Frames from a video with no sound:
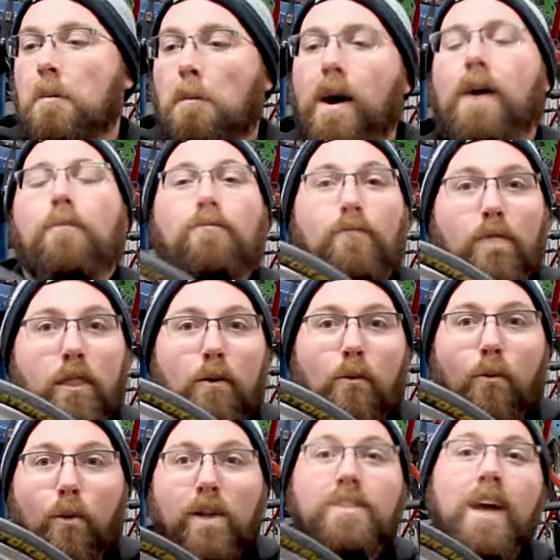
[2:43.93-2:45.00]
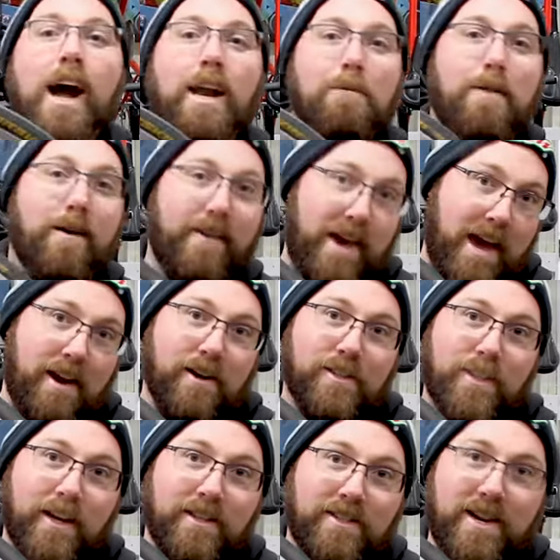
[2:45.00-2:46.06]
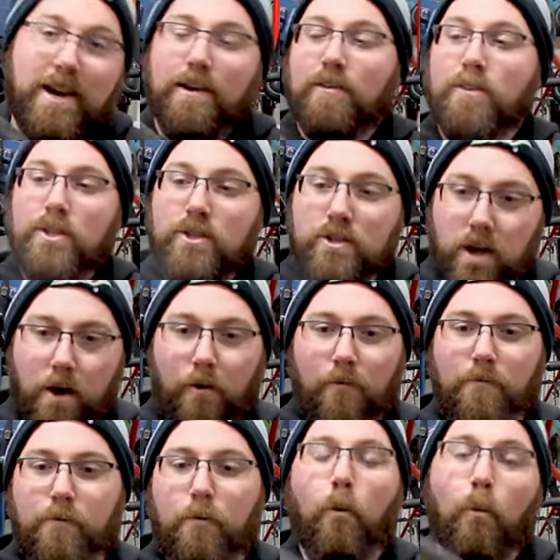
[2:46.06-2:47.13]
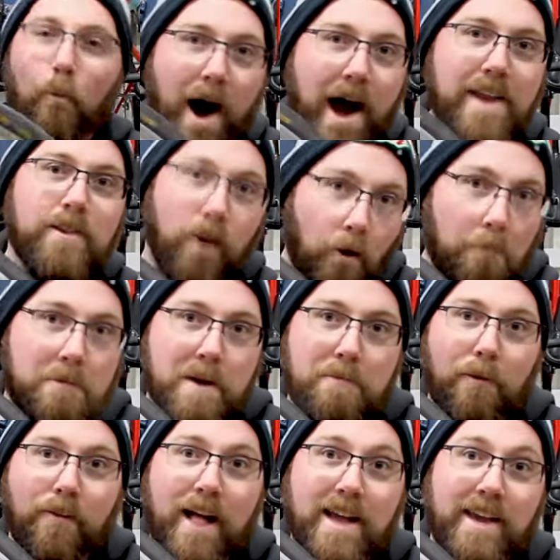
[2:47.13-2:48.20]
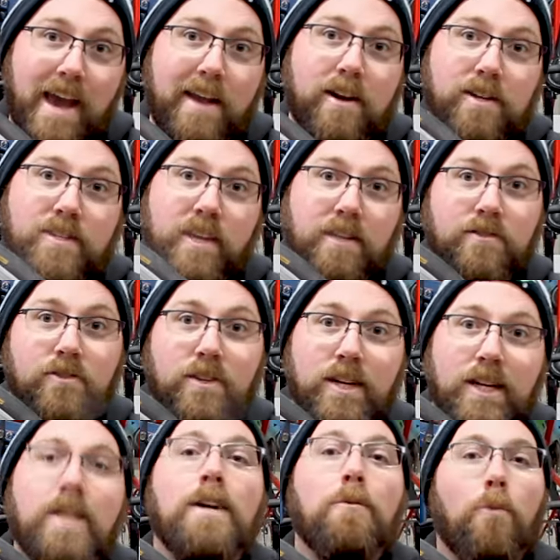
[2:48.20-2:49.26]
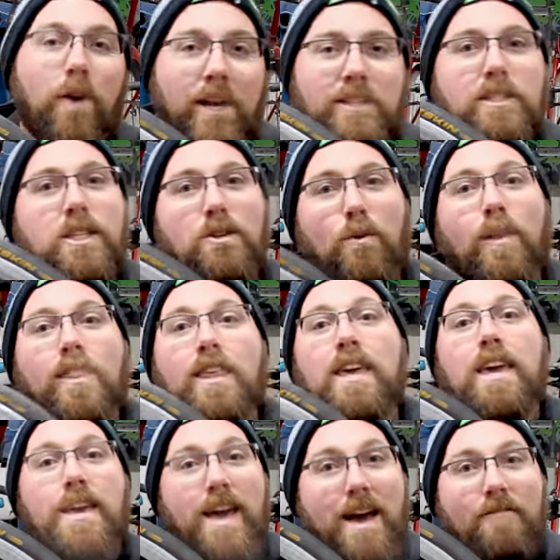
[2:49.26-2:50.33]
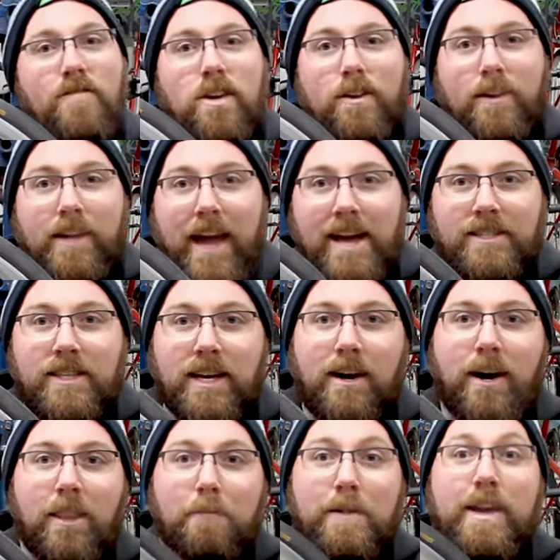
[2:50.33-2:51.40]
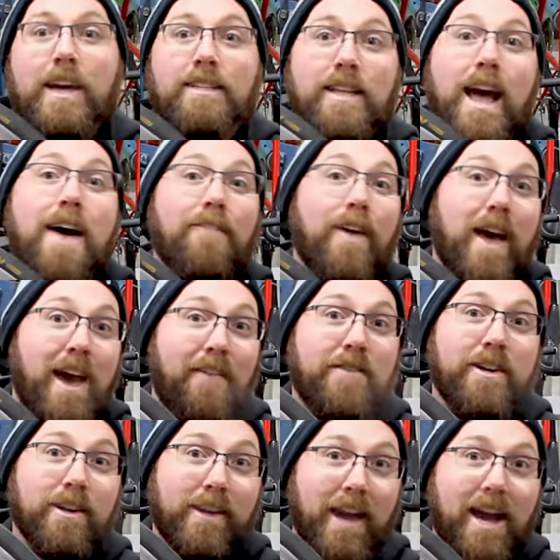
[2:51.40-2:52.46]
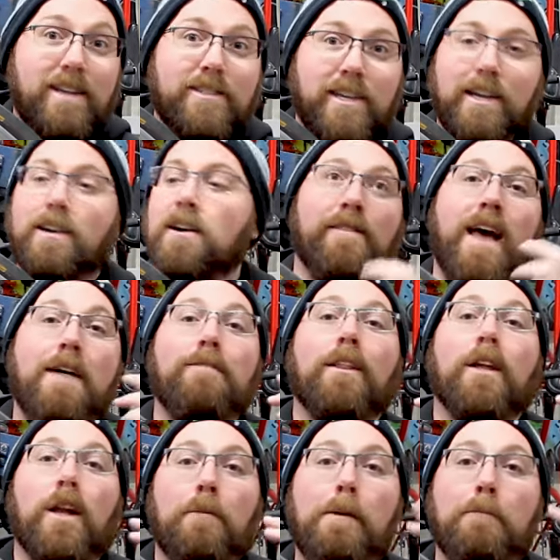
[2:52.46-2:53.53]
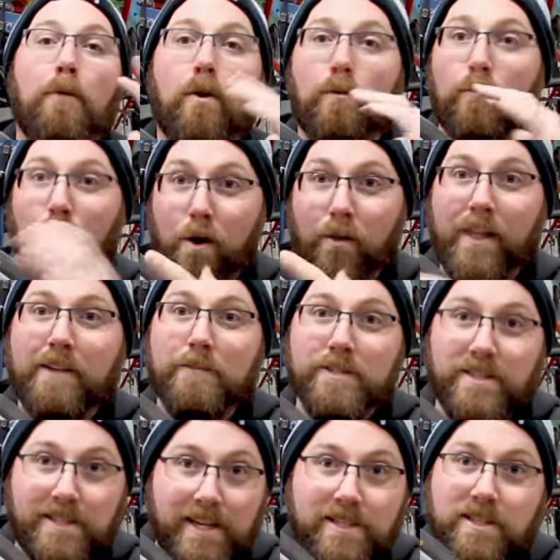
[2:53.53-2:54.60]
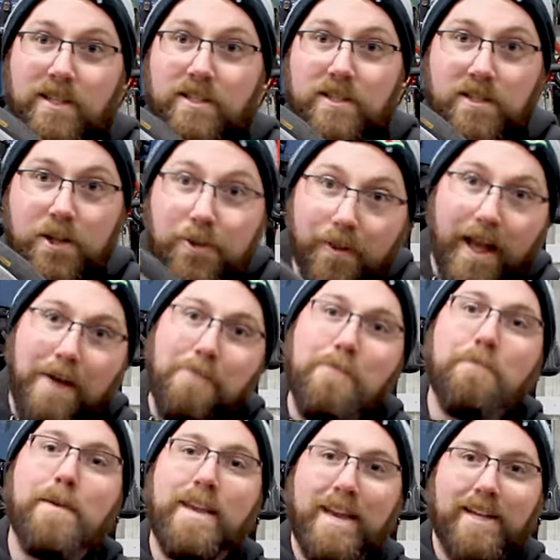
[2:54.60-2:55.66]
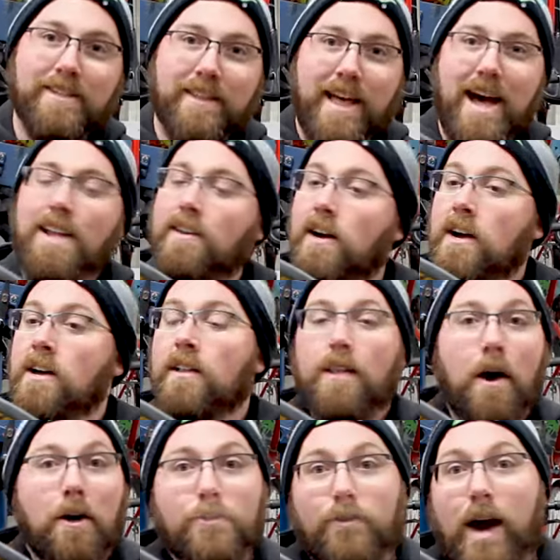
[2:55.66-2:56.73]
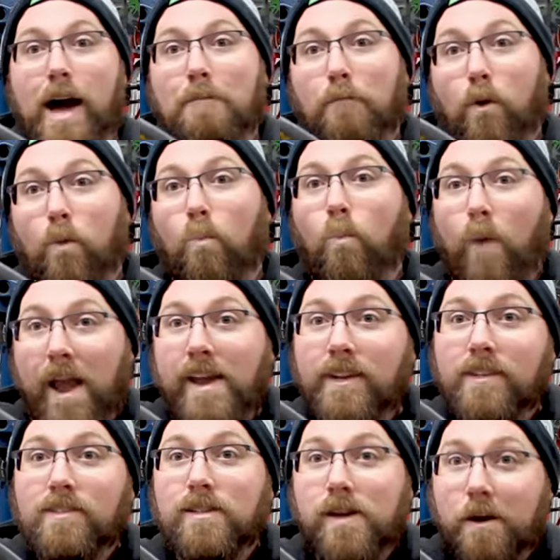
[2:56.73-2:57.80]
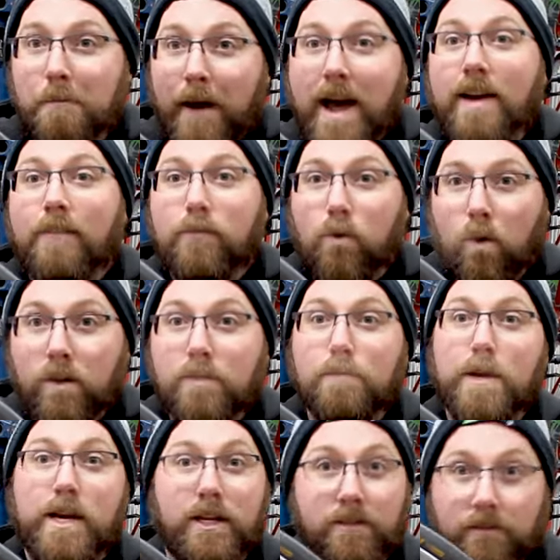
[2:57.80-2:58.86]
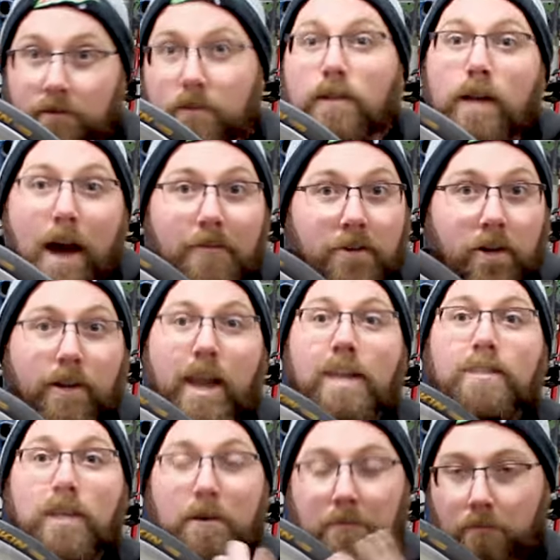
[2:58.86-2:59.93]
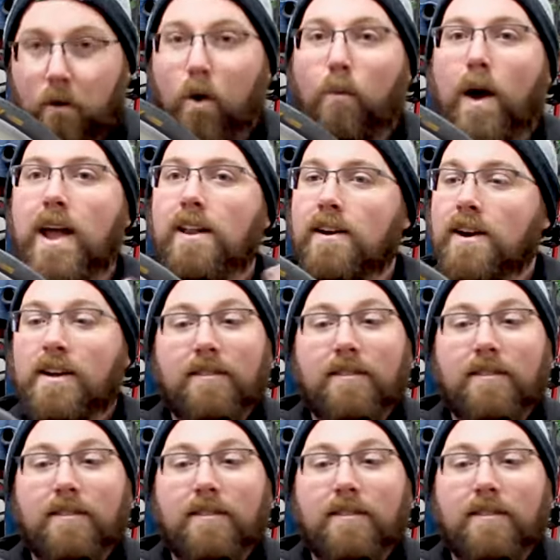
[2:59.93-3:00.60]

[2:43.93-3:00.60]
But we're talking about Gatorskins here. So why don't people like Gatorskins? Well, it has to do with the heavier casing on them. Because they have a heavier casing, they have a little bit more rolling resistance to them because of that. They also add more weight to your bike, of course, because heavier casing, more weight.